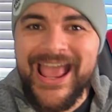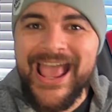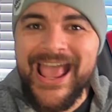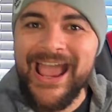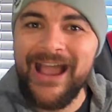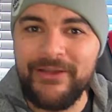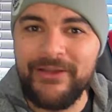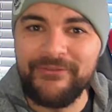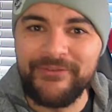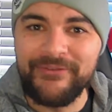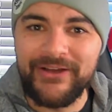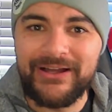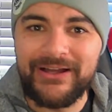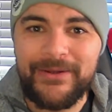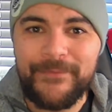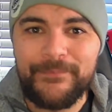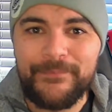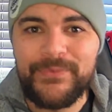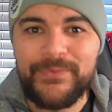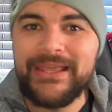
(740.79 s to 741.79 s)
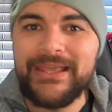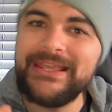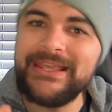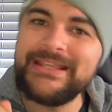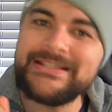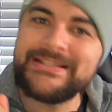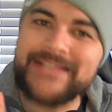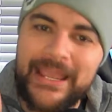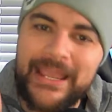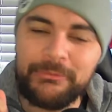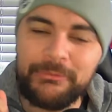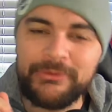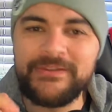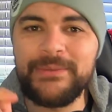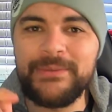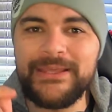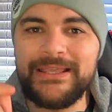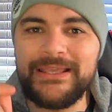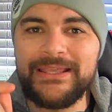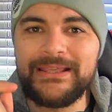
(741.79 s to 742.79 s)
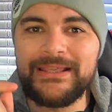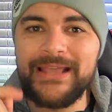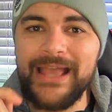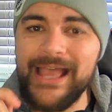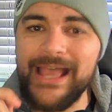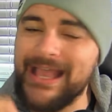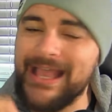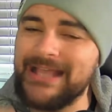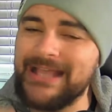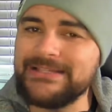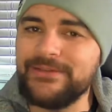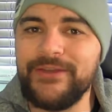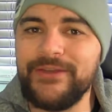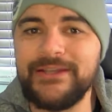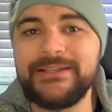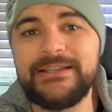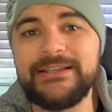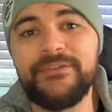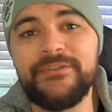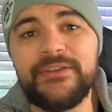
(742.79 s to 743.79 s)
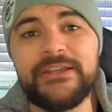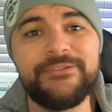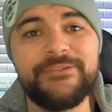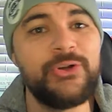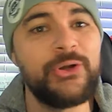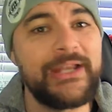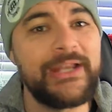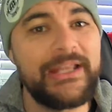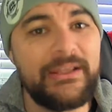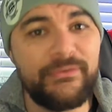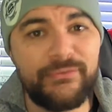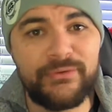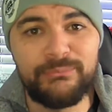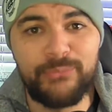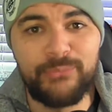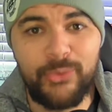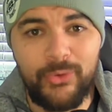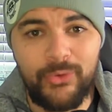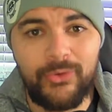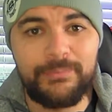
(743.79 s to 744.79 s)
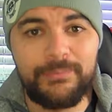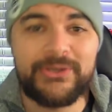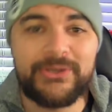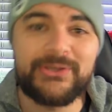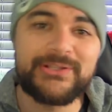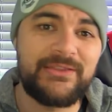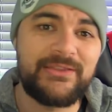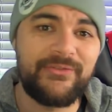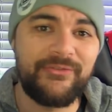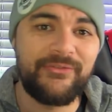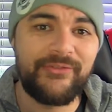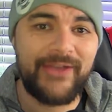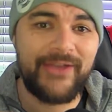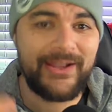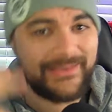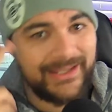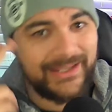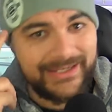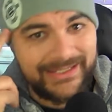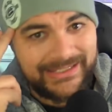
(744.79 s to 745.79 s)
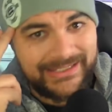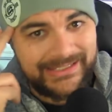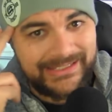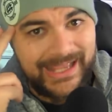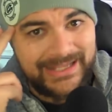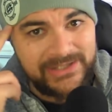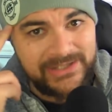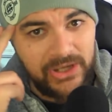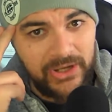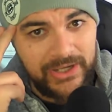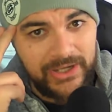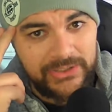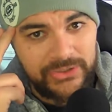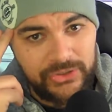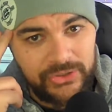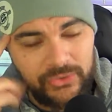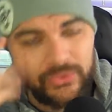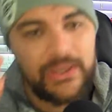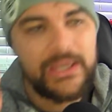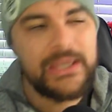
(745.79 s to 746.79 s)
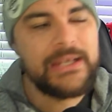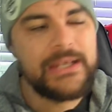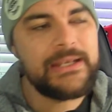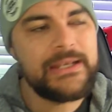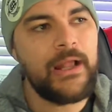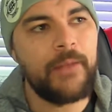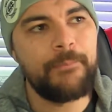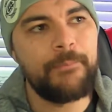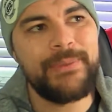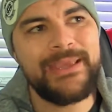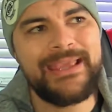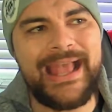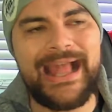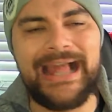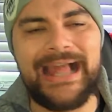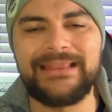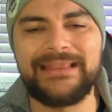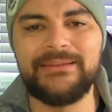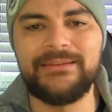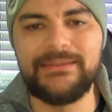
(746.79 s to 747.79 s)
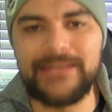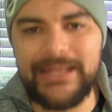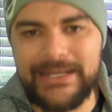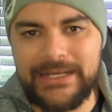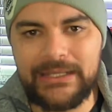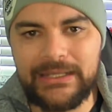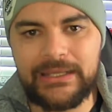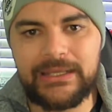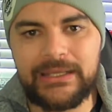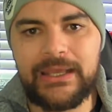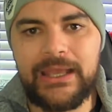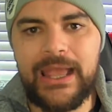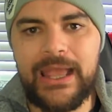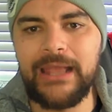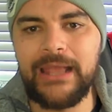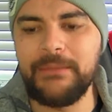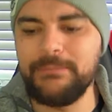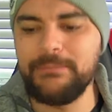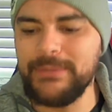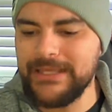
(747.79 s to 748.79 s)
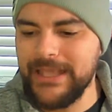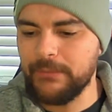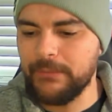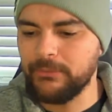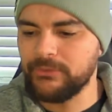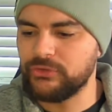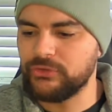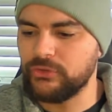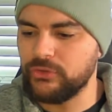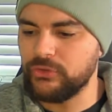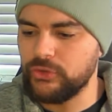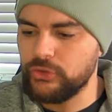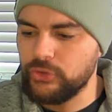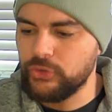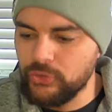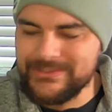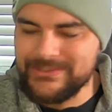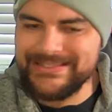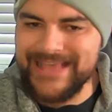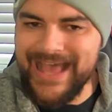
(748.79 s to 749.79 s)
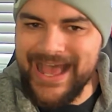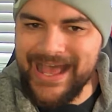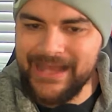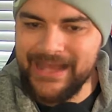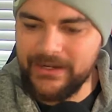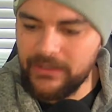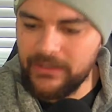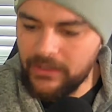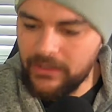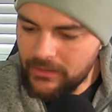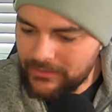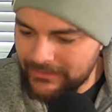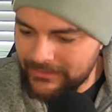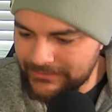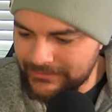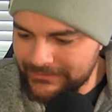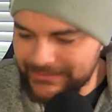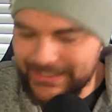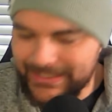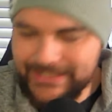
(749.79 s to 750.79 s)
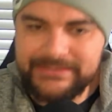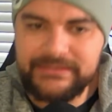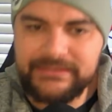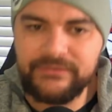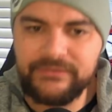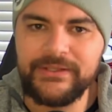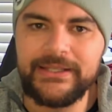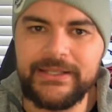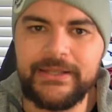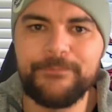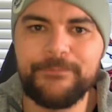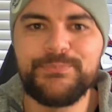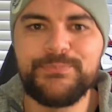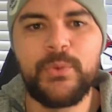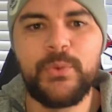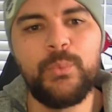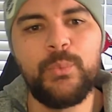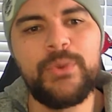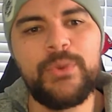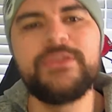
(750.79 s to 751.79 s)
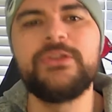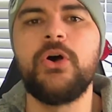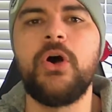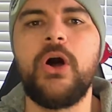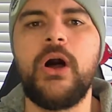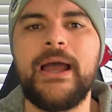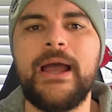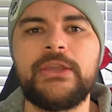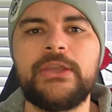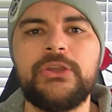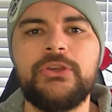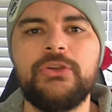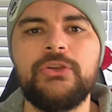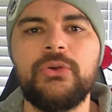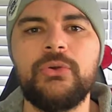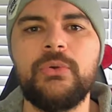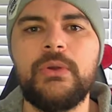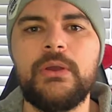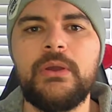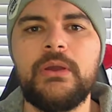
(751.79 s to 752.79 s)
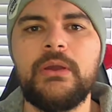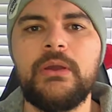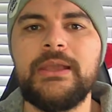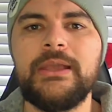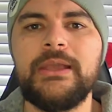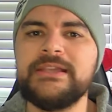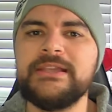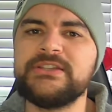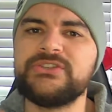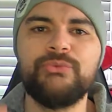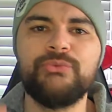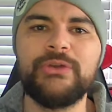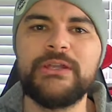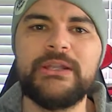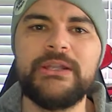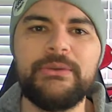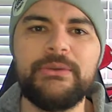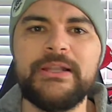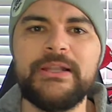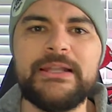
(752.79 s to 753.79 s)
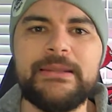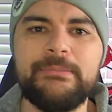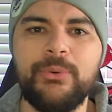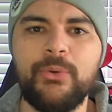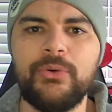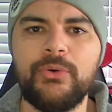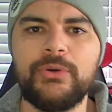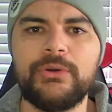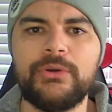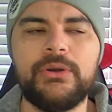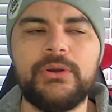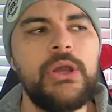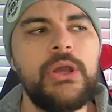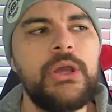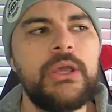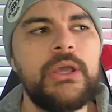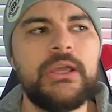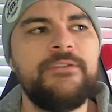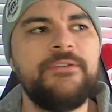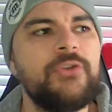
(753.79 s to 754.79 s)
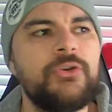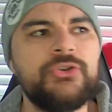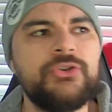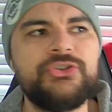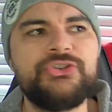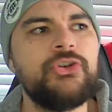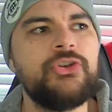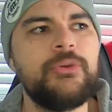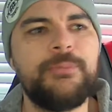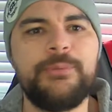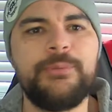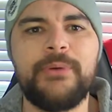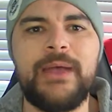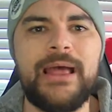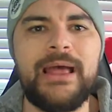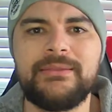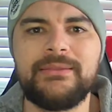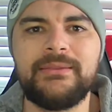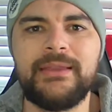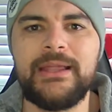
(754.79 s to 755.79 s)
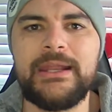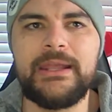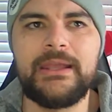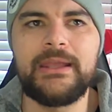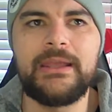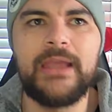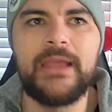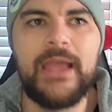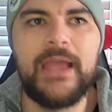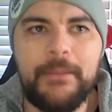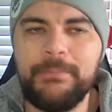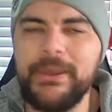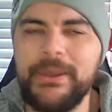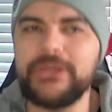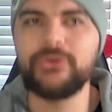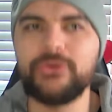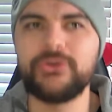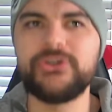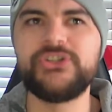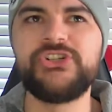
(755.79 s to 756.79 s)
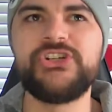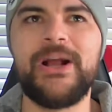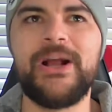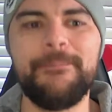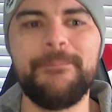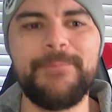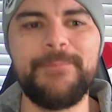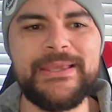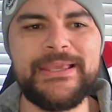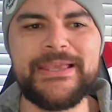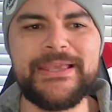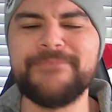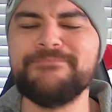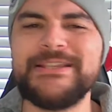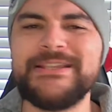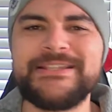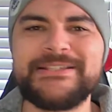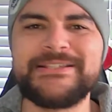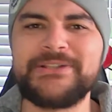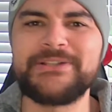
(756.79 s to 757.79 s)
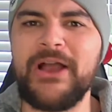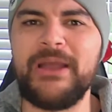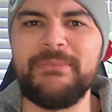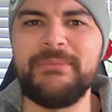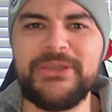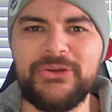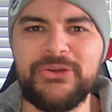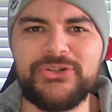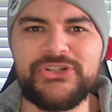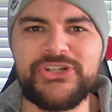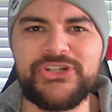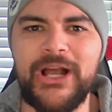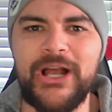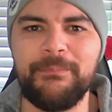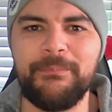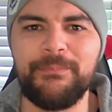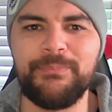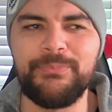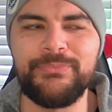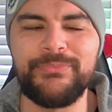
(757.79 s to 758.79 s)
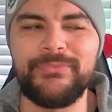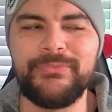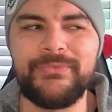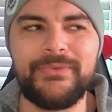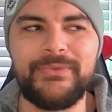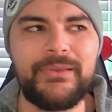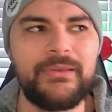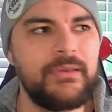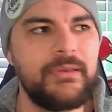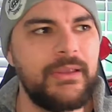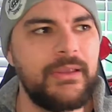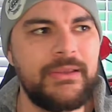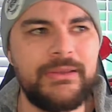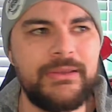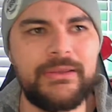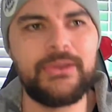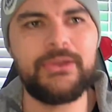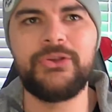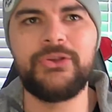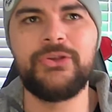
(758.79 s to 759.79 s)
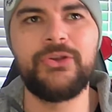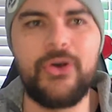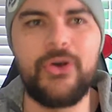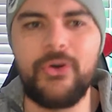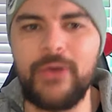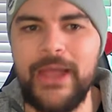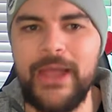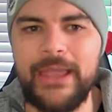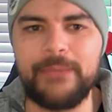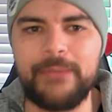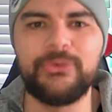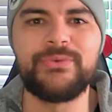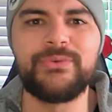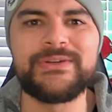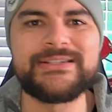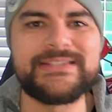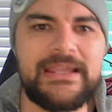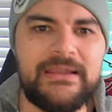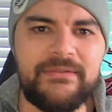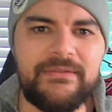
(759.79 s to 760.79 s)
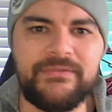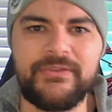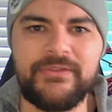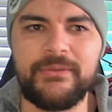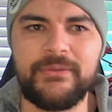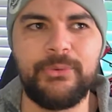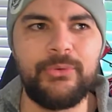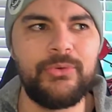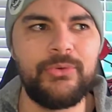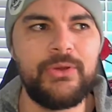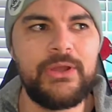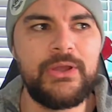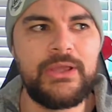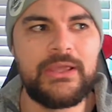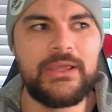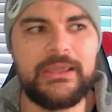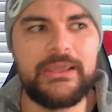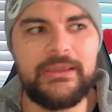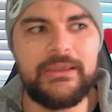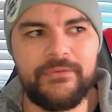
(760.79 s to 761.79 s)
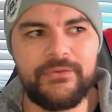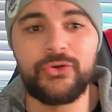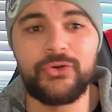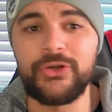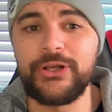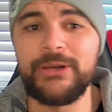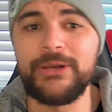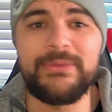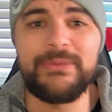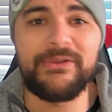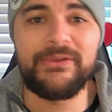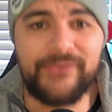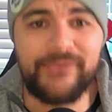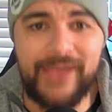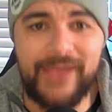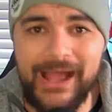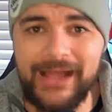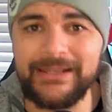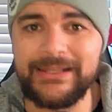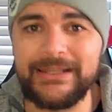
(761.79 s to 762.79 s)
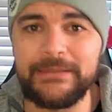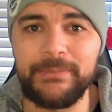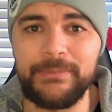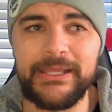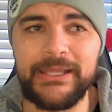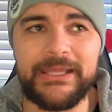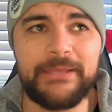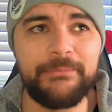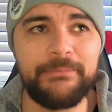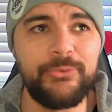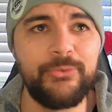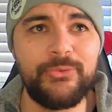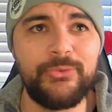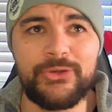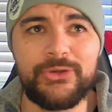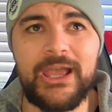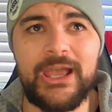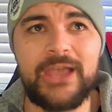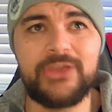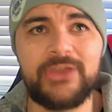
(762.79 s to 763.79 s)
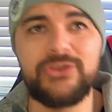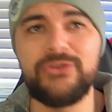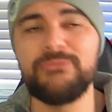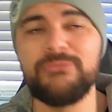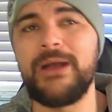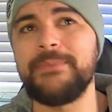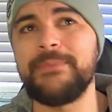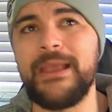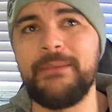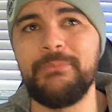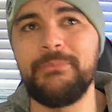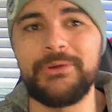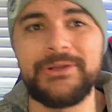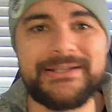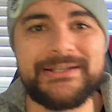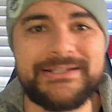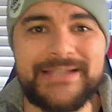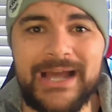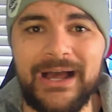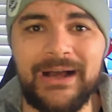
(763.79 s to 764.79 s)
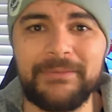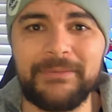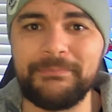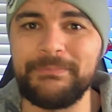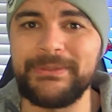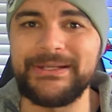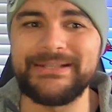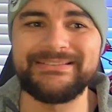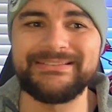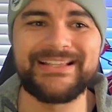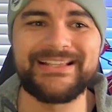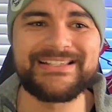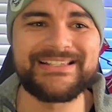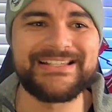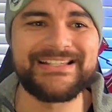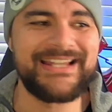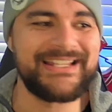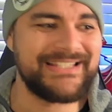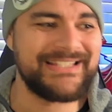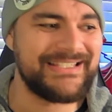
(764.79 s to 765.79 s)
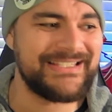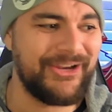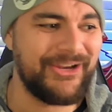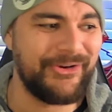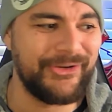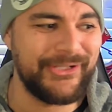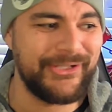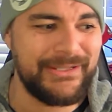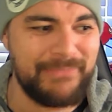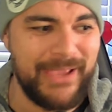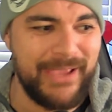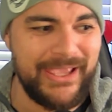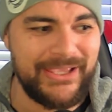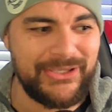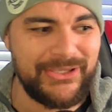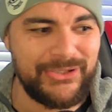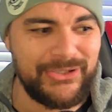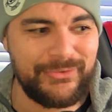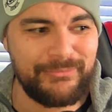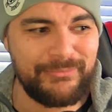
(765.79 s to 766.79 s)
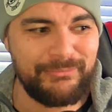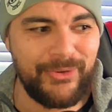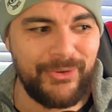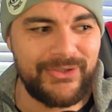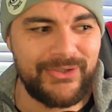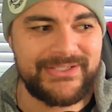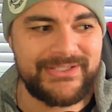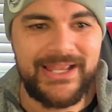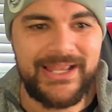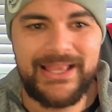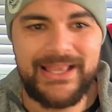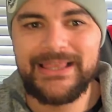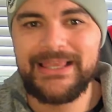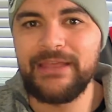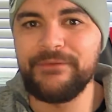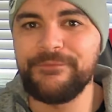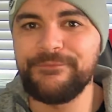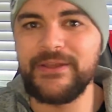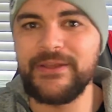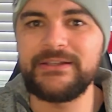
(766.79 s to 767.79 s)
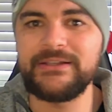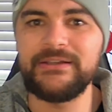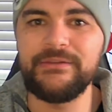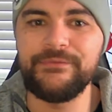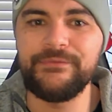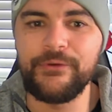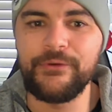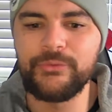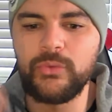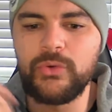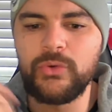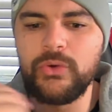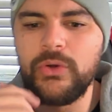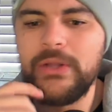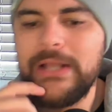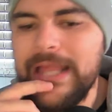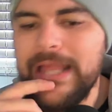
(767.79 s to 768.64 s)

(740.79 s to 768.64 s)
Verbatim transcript: However, he is able to be as effective, if not even more, because of the fact that he has IQ. Now, being athletic and being able to use that collectively with your IQ is really, really important. If you're super athletic, but you're jumping and mistiming your jump, you're not able to receive the ball you're going to be fouling people. Yeah, you might be able to dunk, but it doesn't necessarily make you the most effective overall.